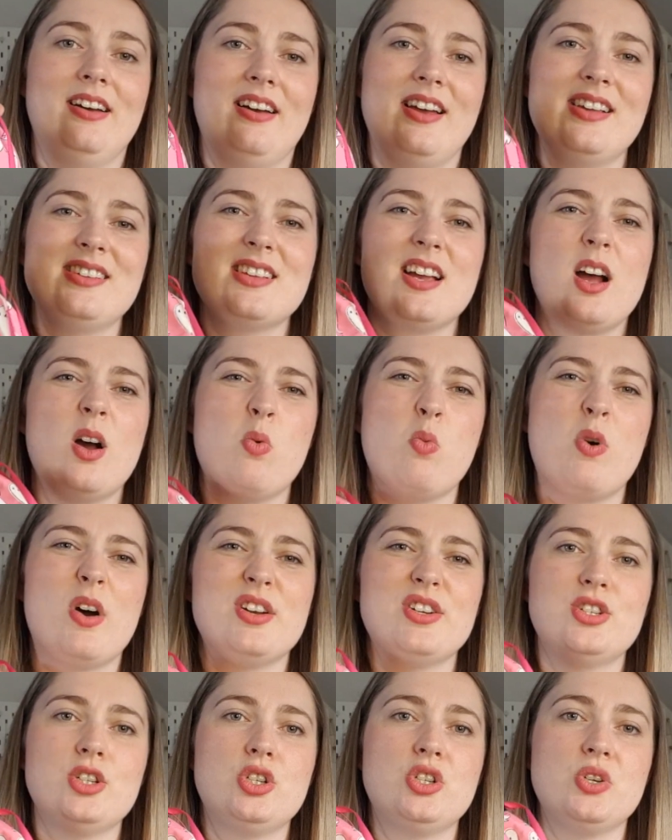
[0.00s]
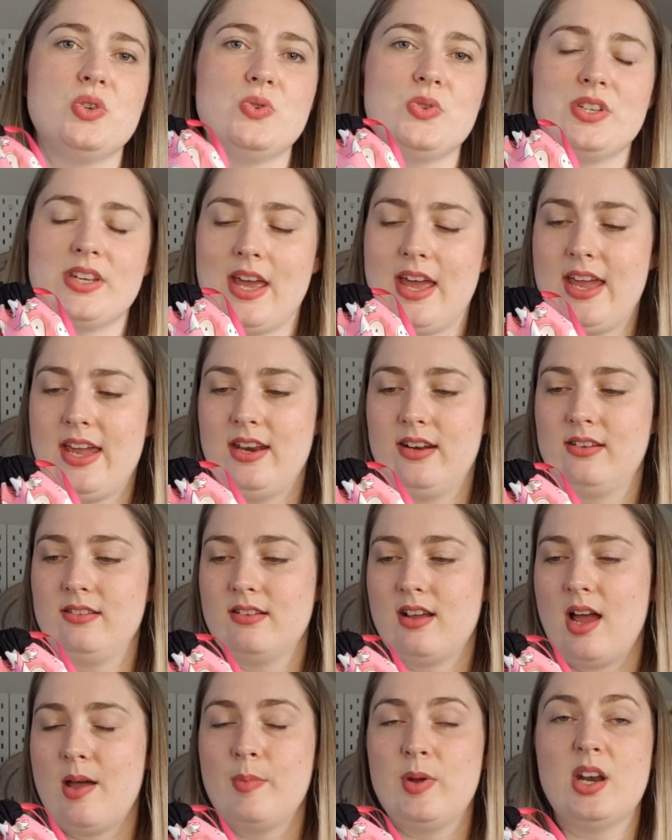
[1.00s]
it's like a 1 to 2 skein.
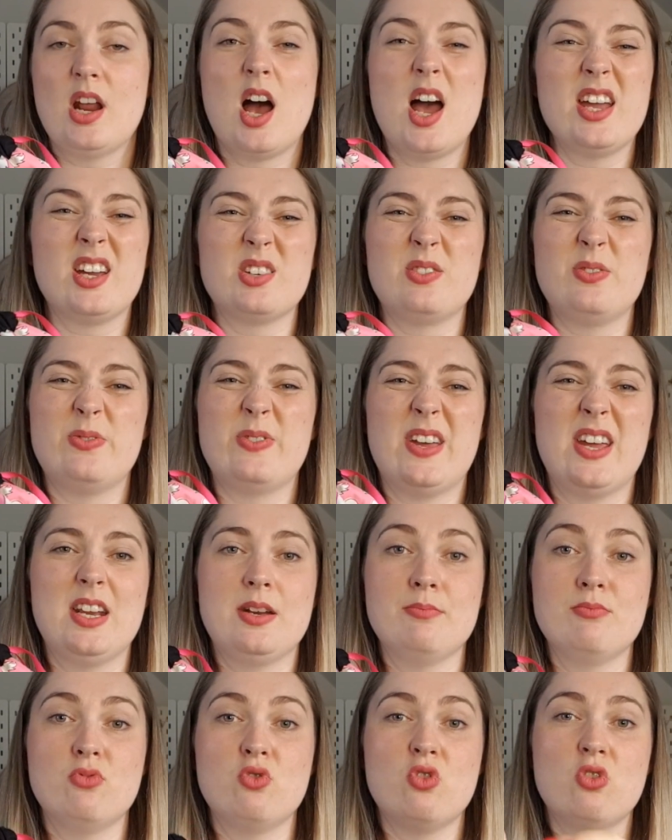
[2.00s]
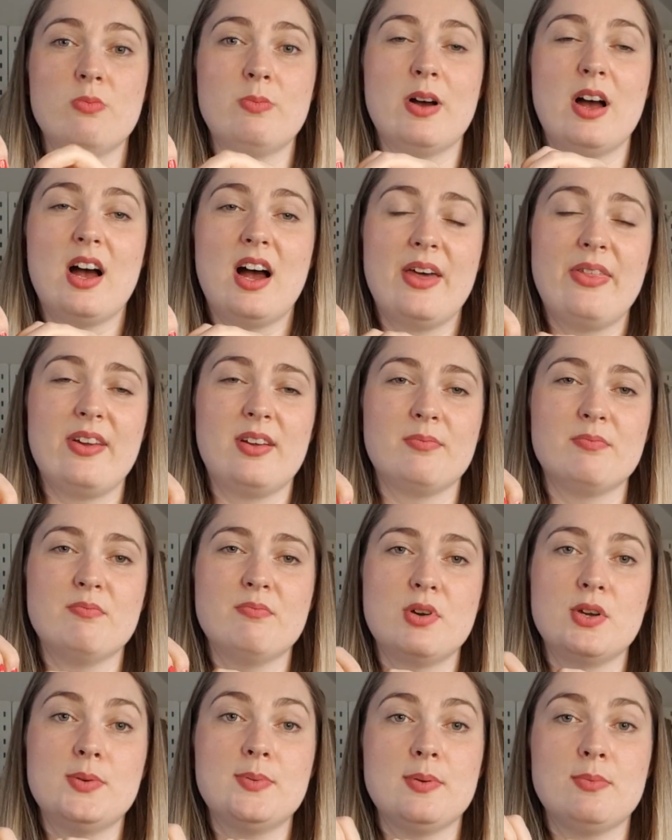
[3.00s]
I mean, I could fit in more, but I think
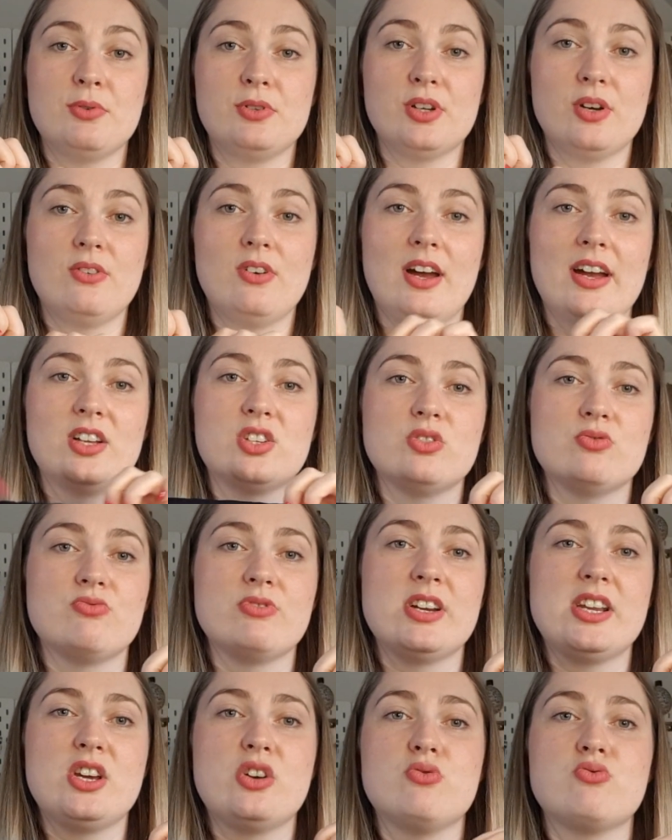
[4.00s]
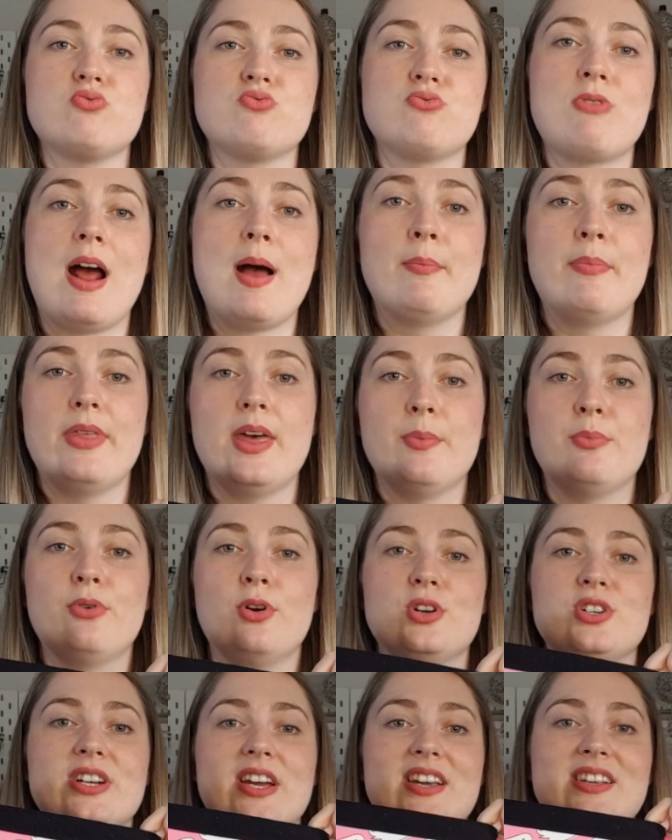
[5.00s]
most people don't like to really cram their
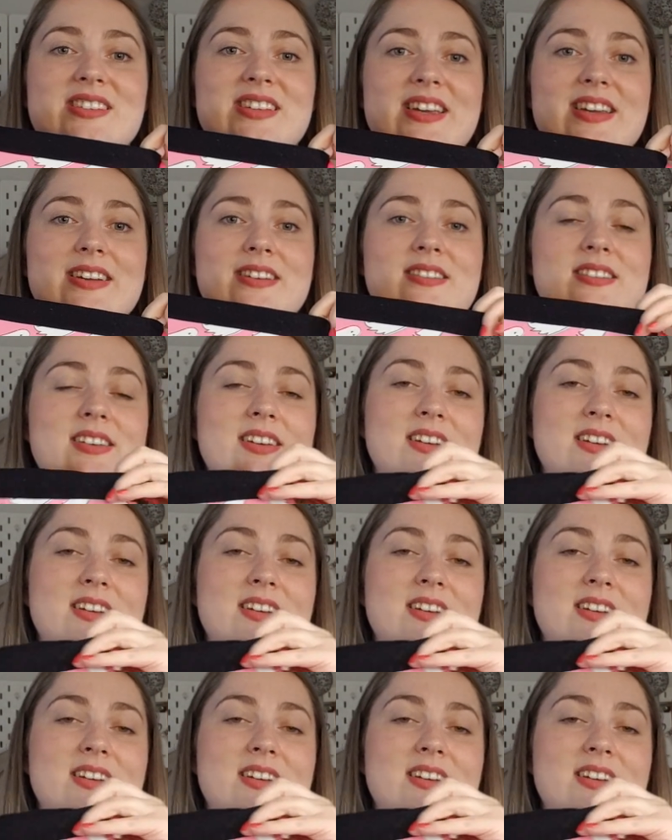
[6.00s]
projects in.